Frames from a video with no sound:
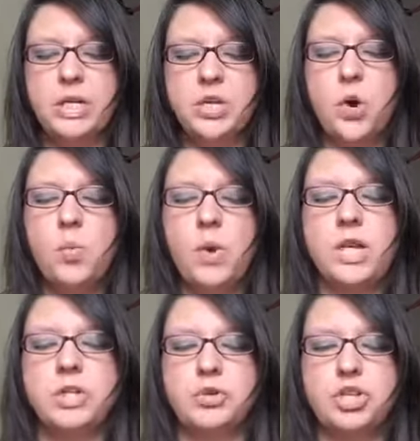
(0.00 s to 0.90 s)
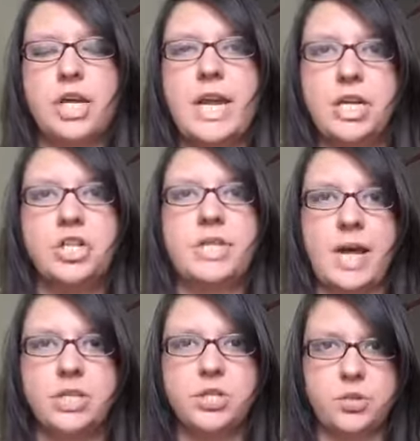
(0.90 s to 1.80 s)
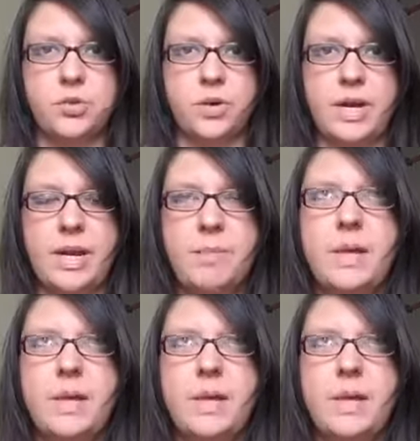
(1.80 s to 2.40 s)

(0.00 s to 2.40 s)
don't want to change that story,